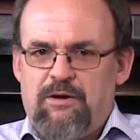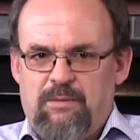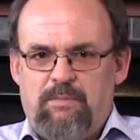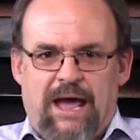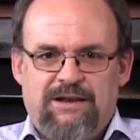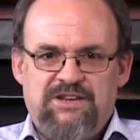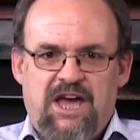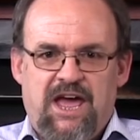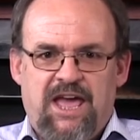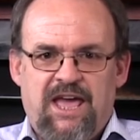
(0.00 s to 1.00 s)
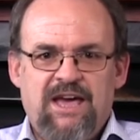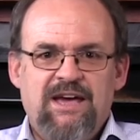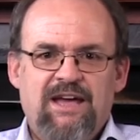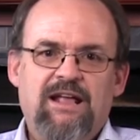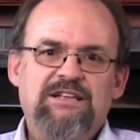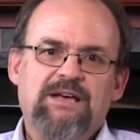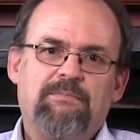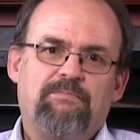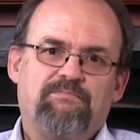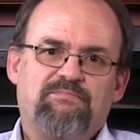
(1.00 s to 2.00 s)
on a bad day, ends
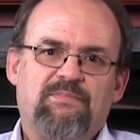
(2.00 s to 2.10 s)
up